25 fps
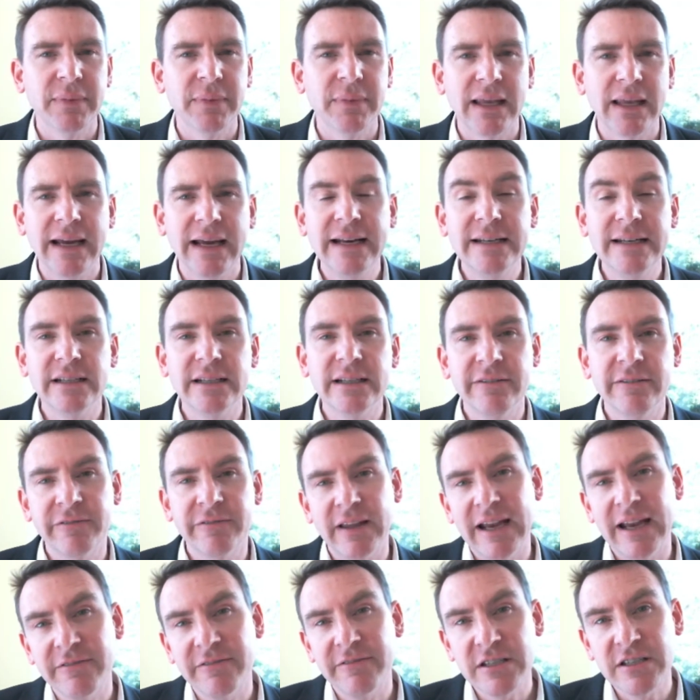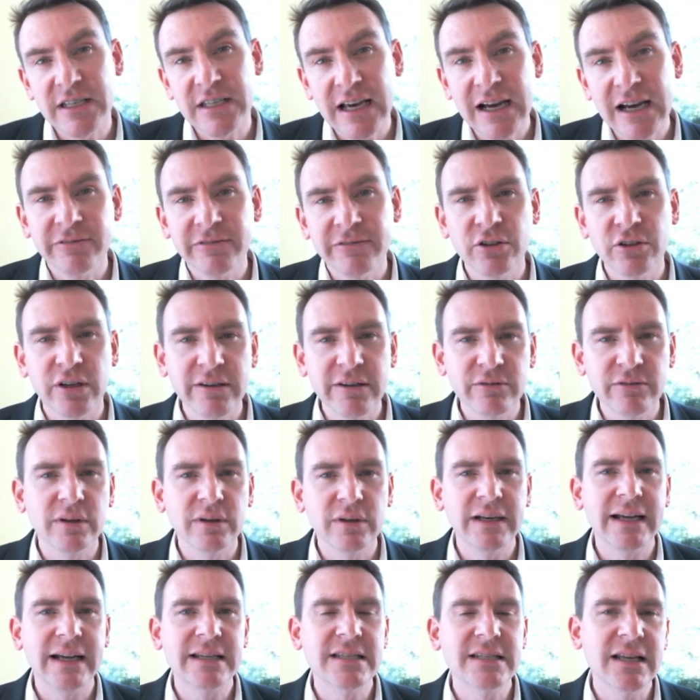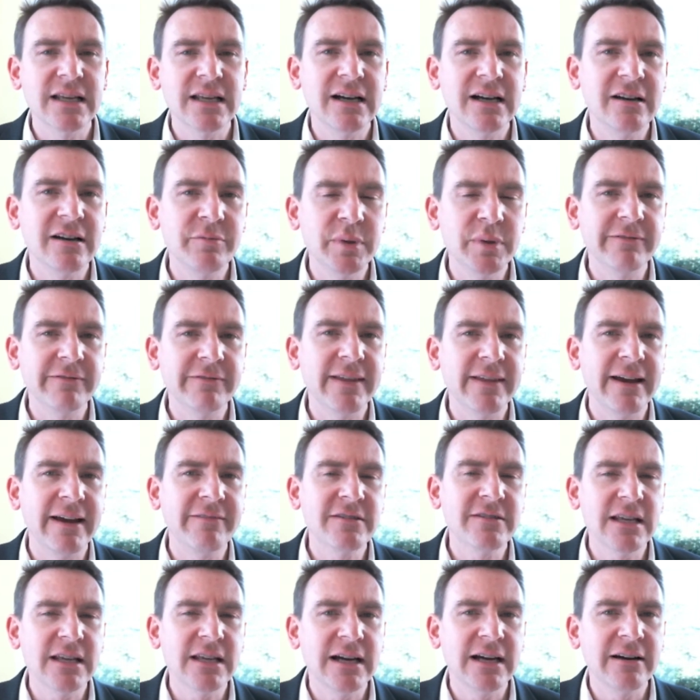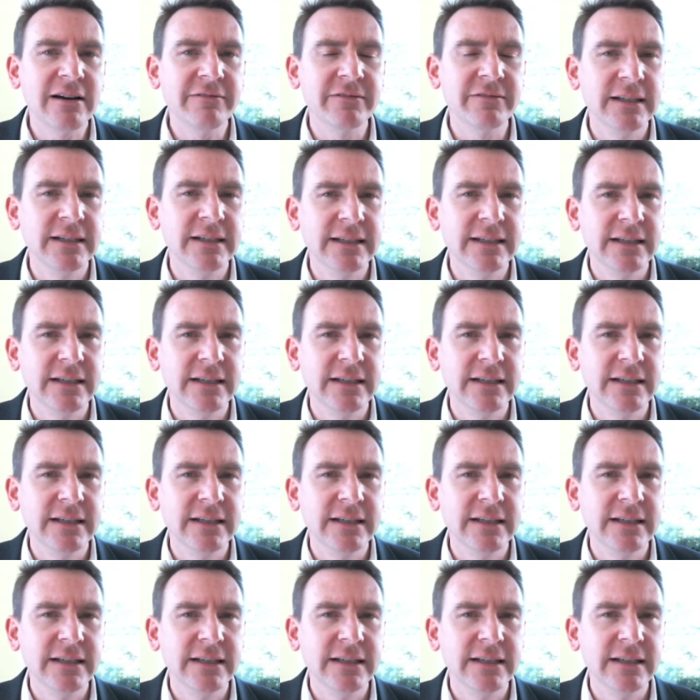And if they have staff, not everyone has staff, but if they have staff,